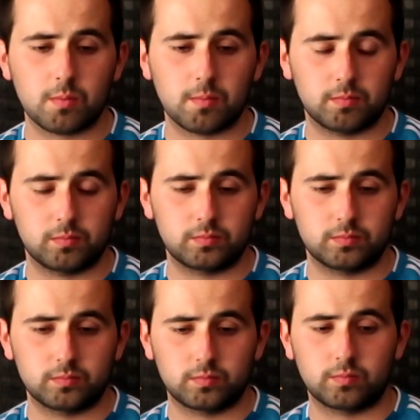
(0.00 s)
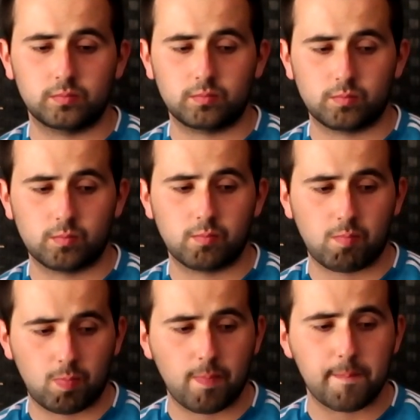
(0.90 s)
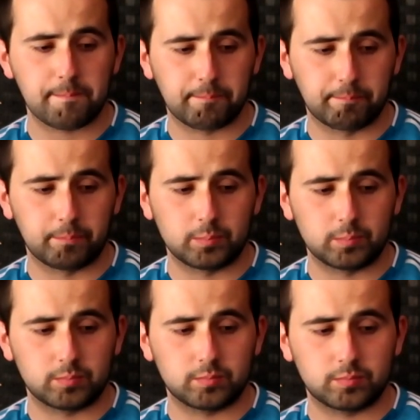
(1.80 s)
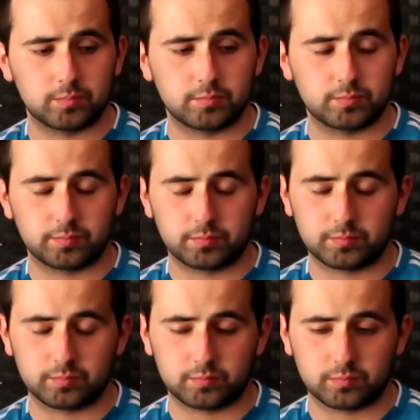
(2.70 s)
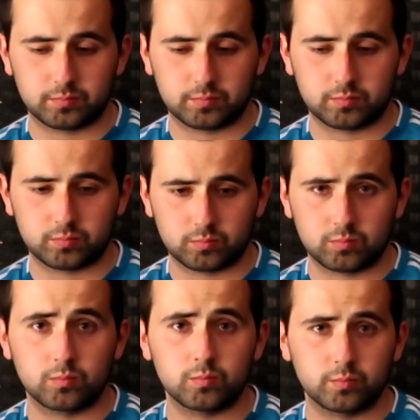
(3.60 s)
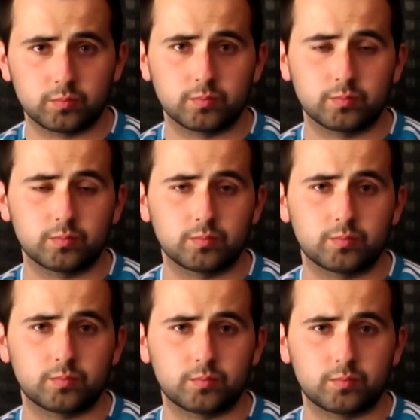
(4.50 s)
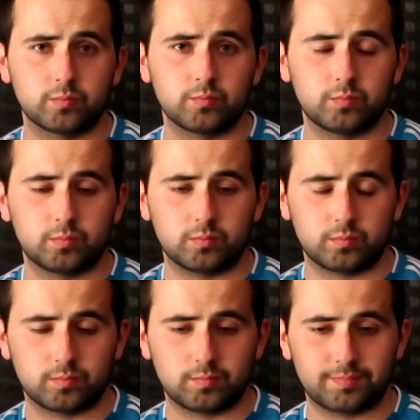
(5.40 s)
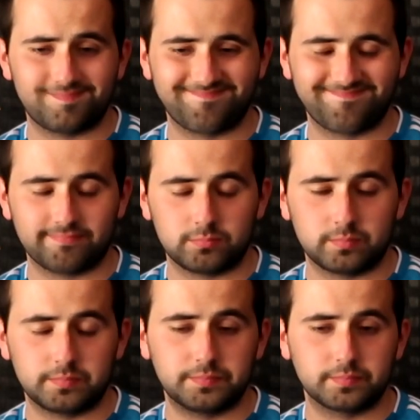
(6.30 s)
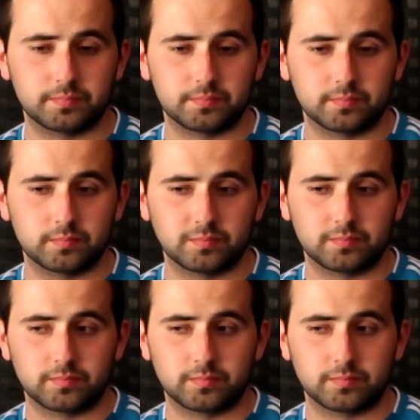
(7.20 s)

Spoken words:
(not speaking)